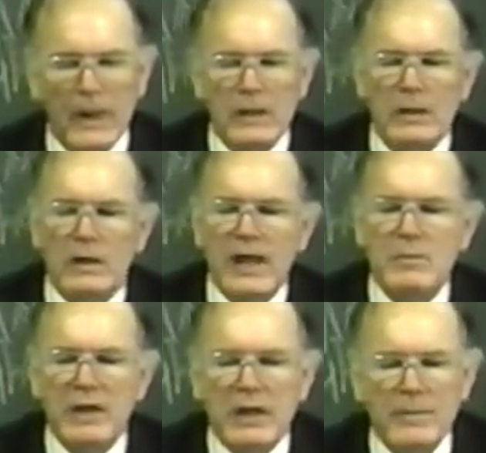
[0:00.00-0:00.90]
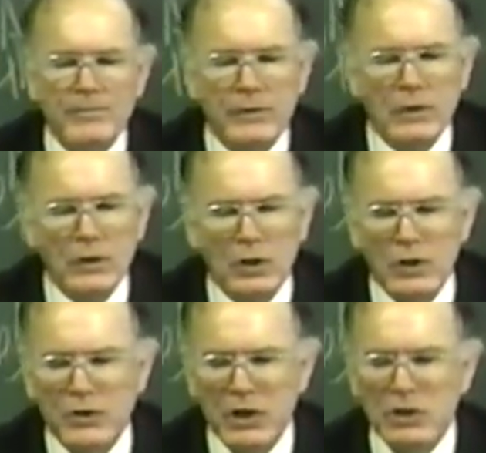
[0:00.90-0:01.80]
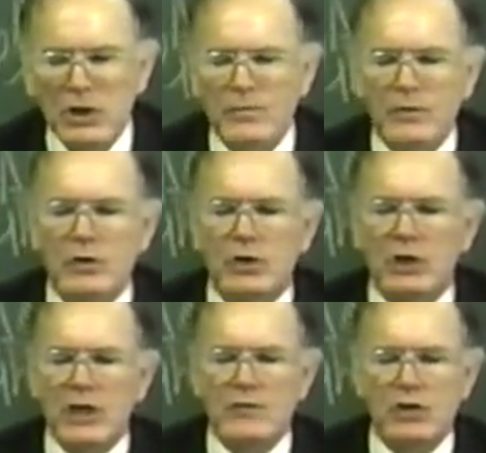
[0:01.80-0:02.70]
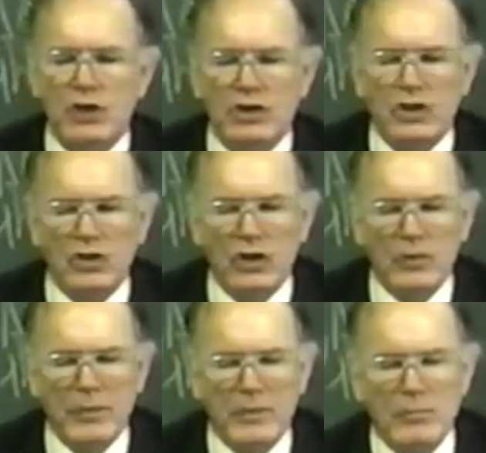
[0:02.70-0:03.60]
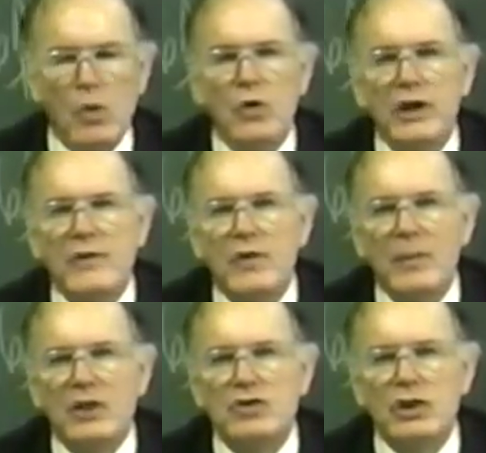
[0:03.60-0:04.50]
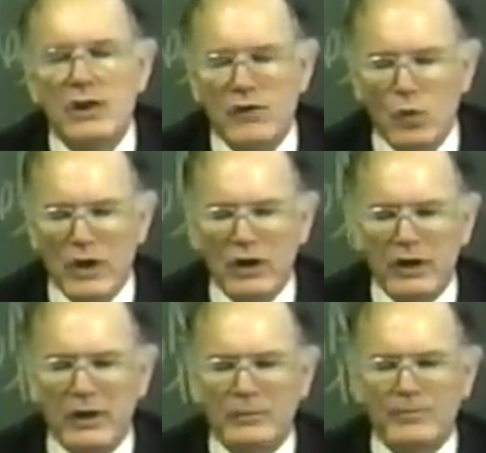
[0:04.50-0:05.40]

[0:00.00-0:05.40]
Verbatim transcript: let me continue to give you just a little bit more information, if I will, here.